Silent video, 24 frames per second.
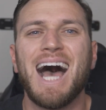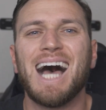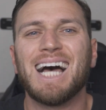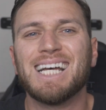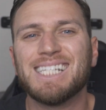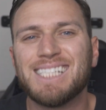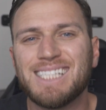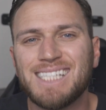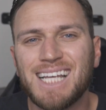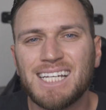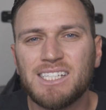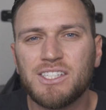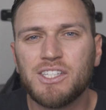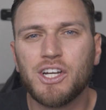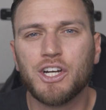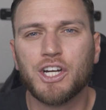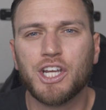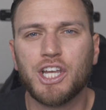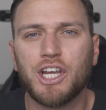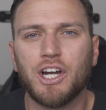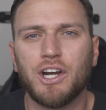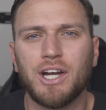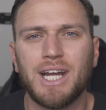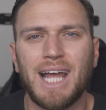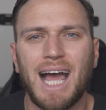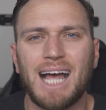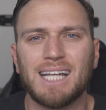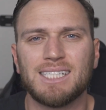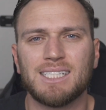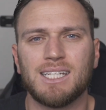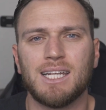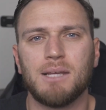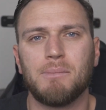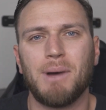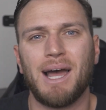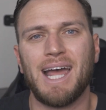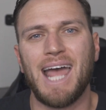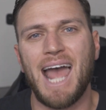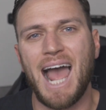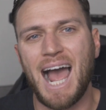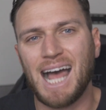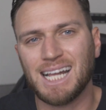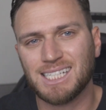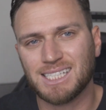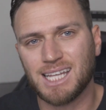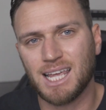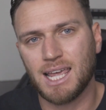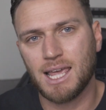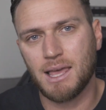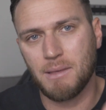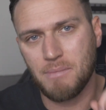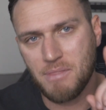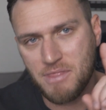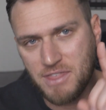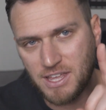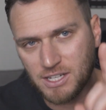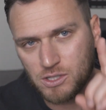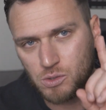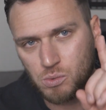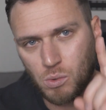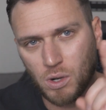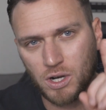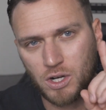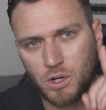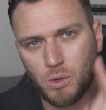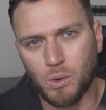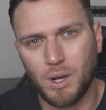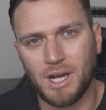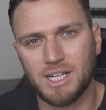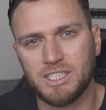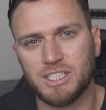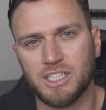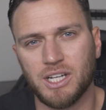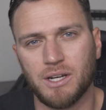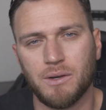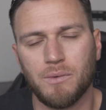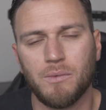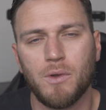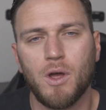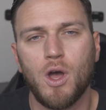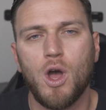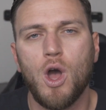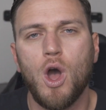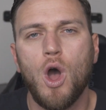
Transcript: assess their curiosity by asking them this one question.